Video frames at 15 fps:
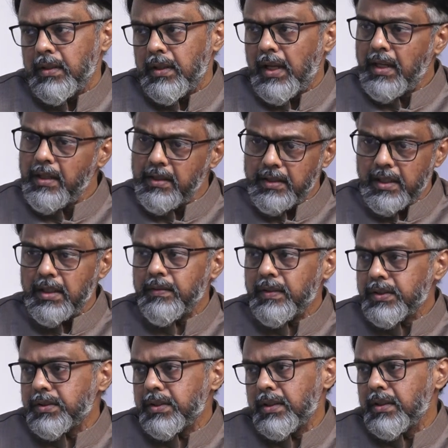Right. And that
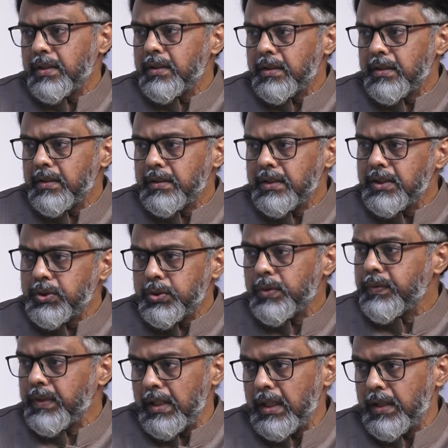was the issue
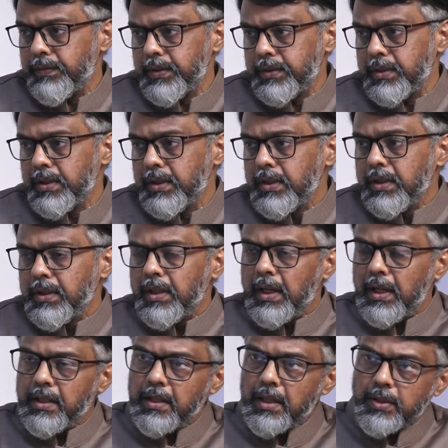of Khilafat. Right.
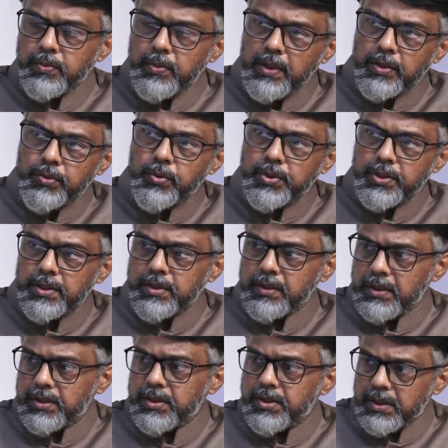And actually
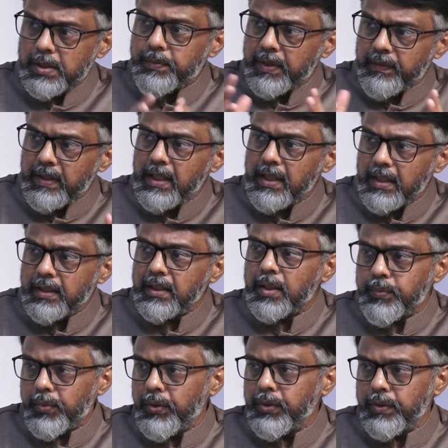the system prevailing at
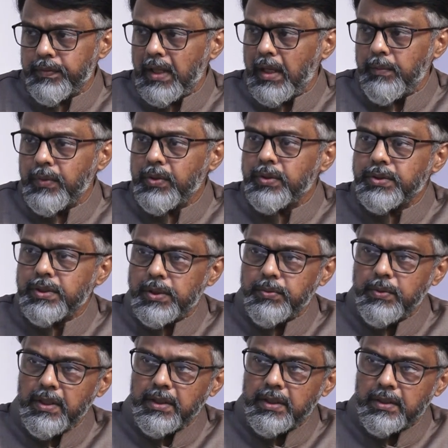that point of time, because
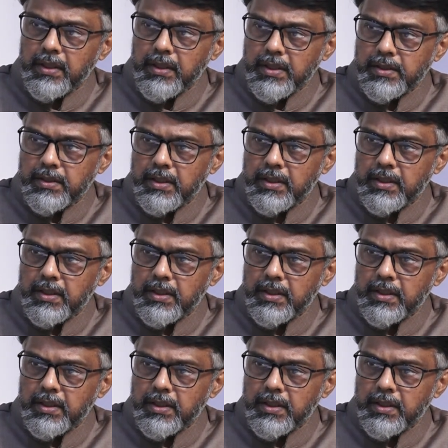actually the thing is